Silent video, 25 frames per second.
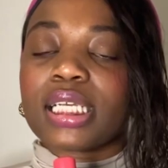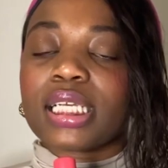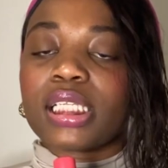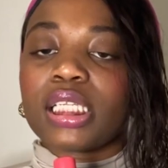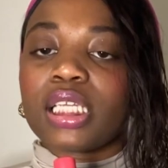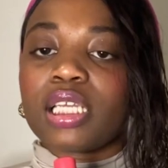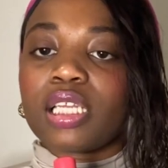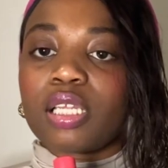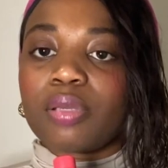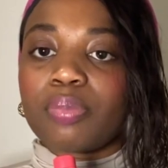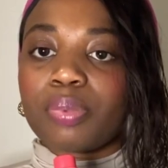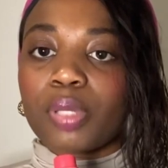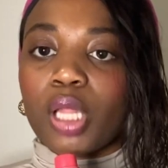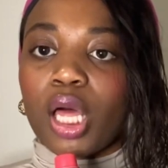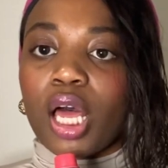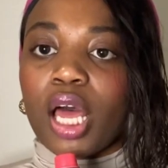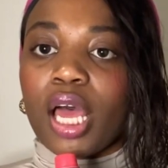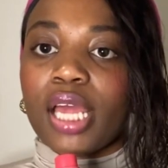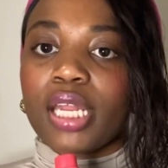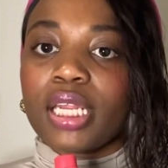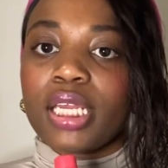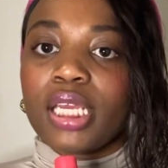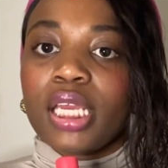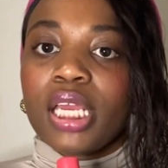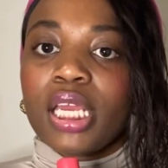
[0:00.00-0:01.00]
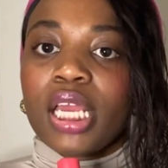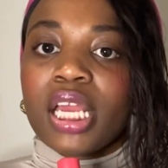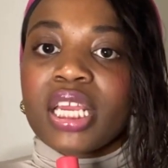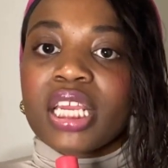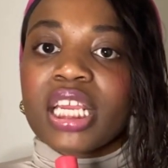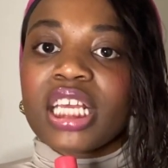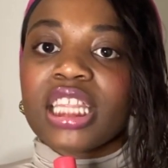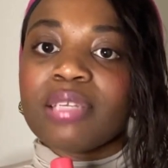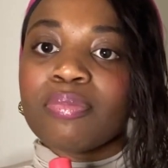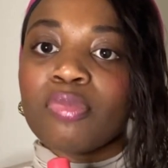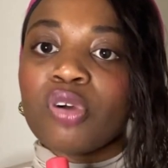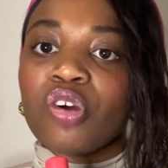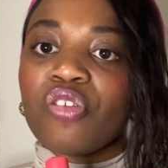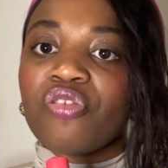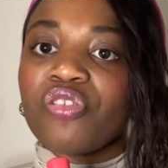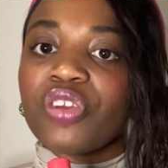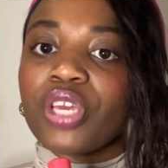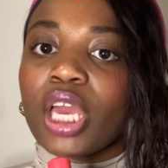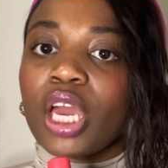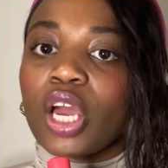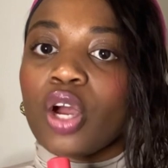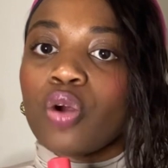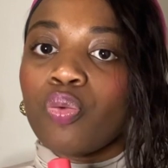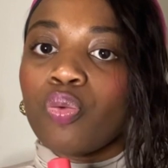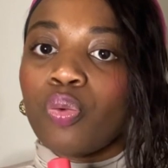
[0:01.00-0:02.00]
Legally Blonde. In the movie,
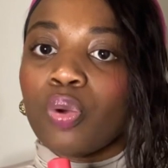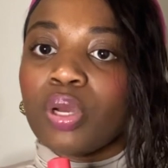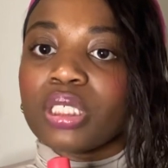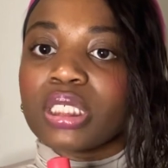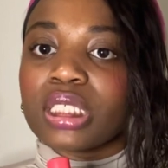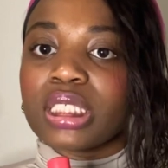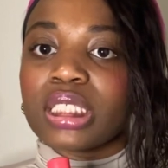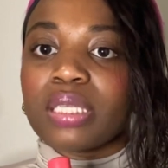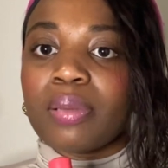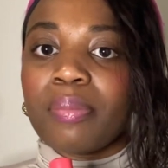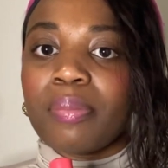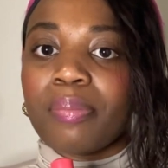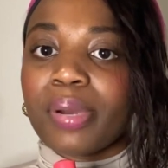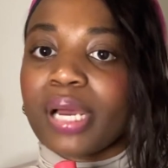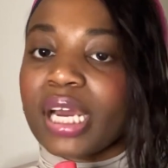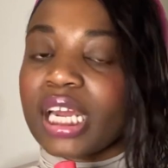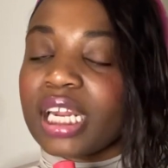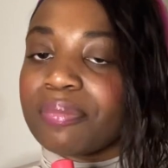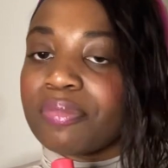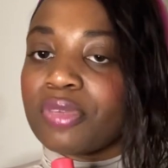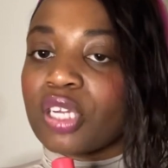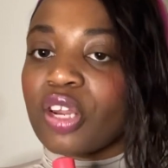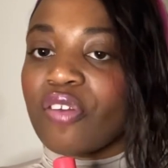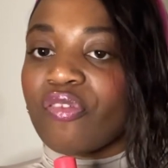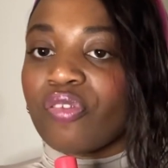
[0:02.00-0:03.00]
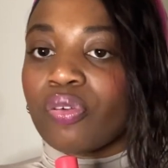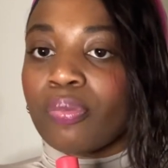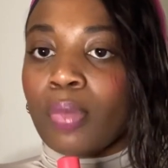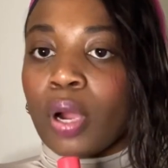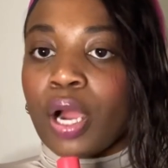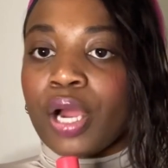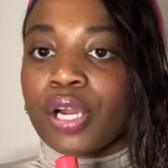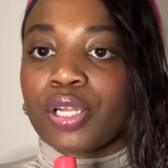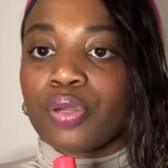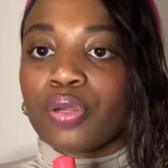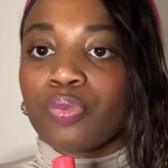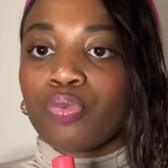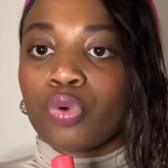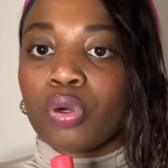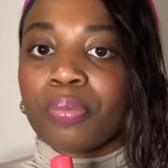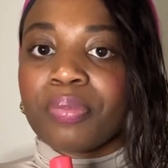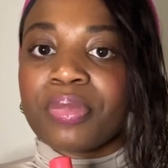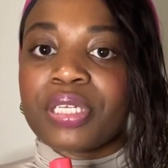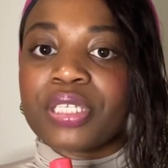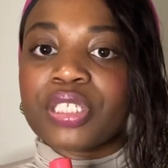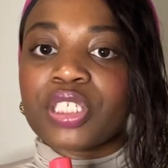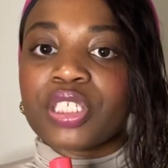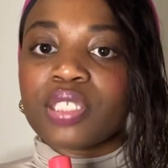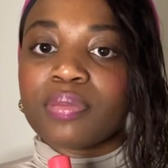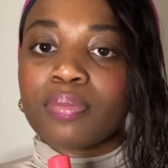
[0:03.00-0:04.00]
Elle was an embodiment of a modern woman,
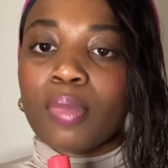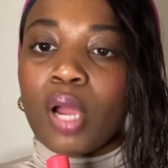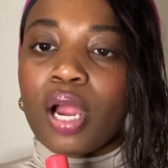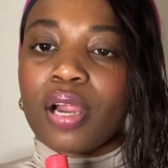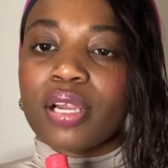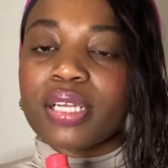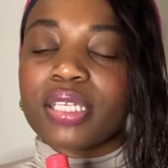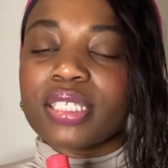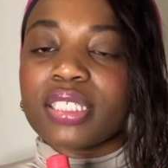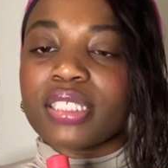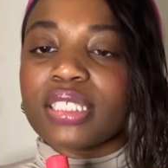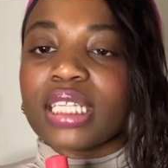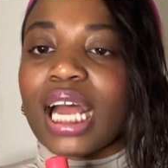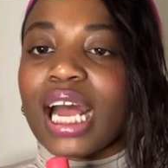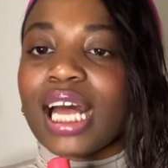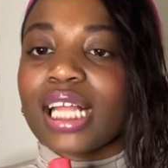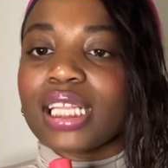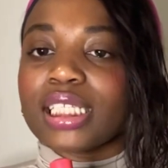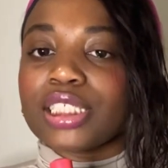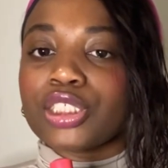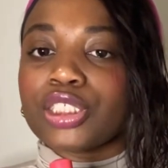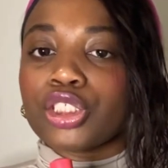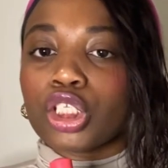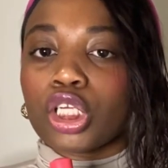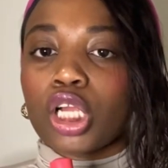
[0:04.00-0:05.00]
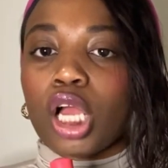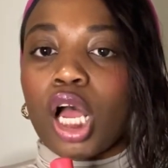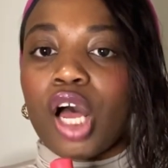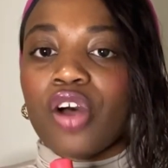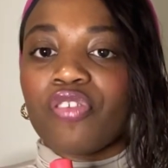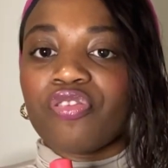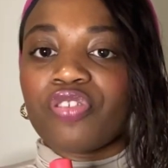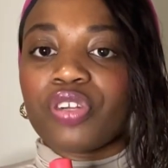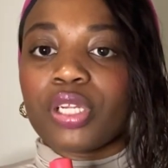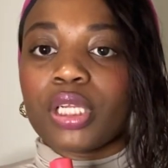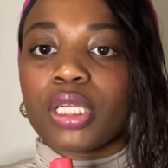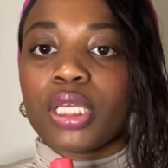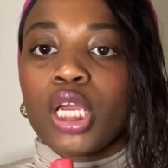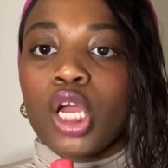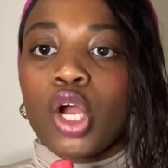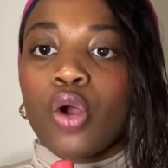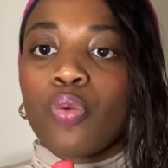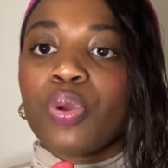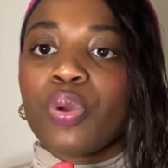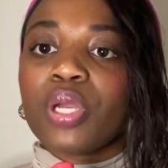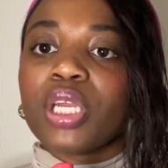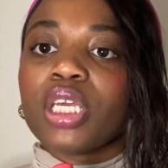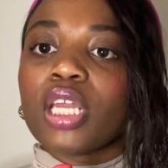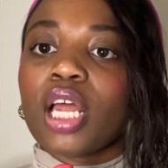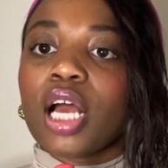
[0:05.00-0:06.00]
smart, stylish, and confident. We
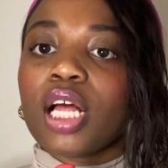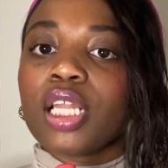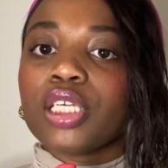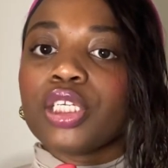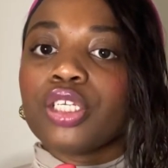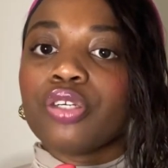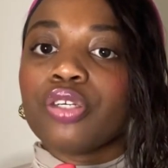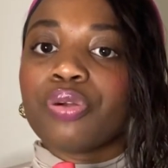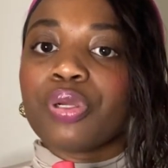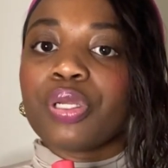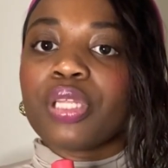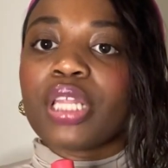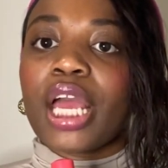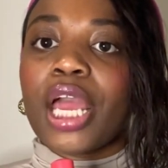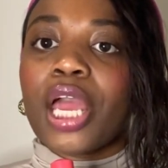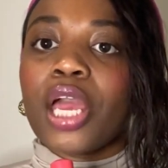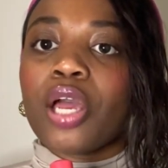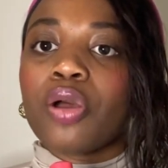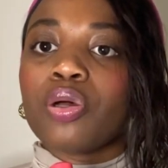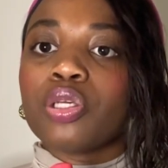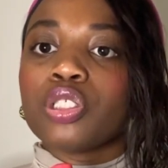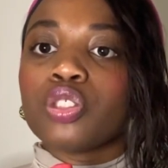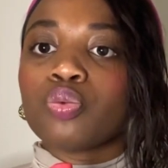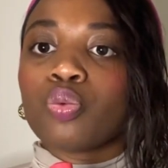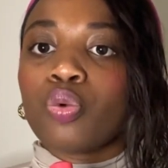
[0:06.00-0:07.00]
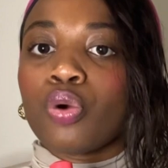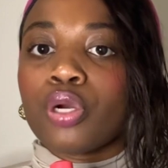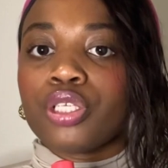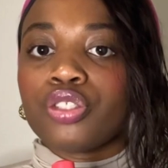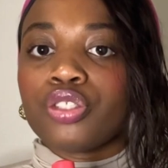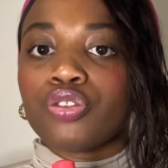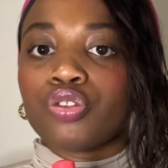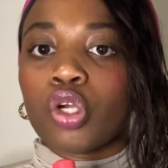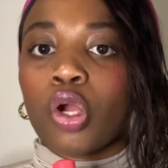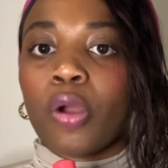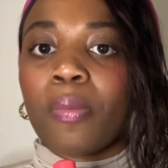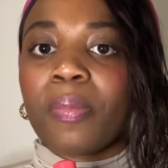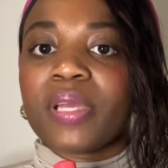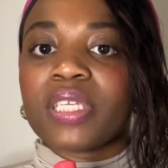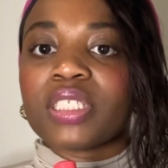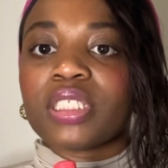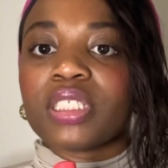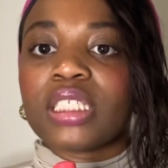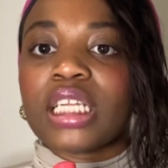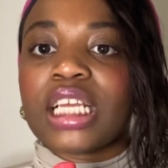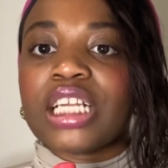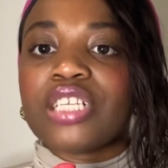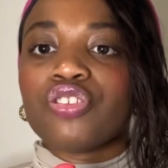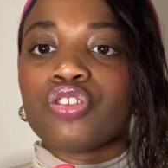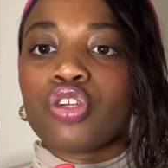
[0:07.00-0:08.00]
can all agree that Elle's wardrobe is an
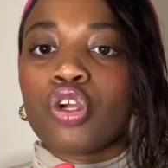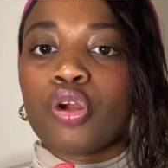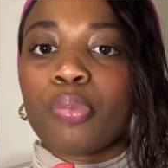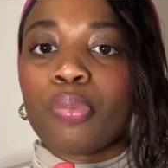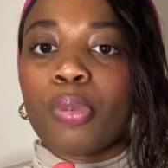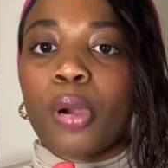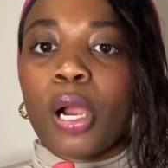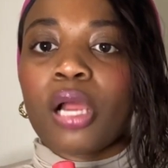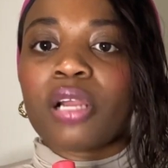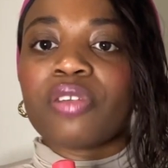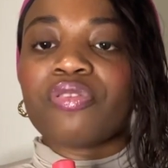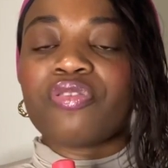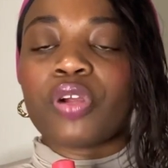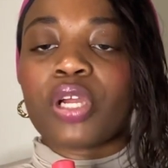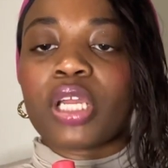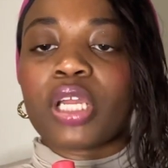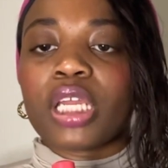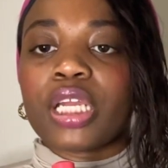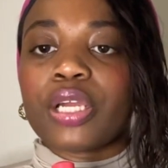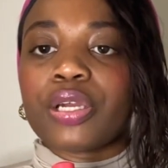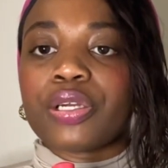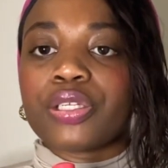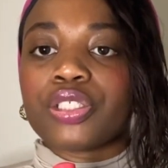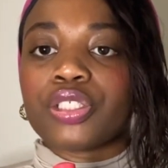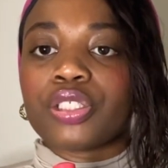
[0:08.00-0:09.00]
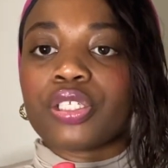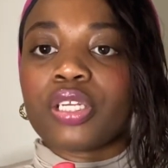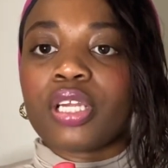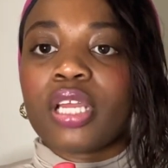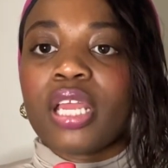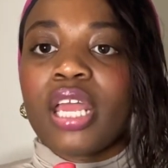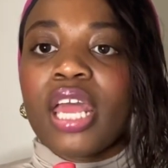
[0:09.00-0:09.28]
integral part of her character,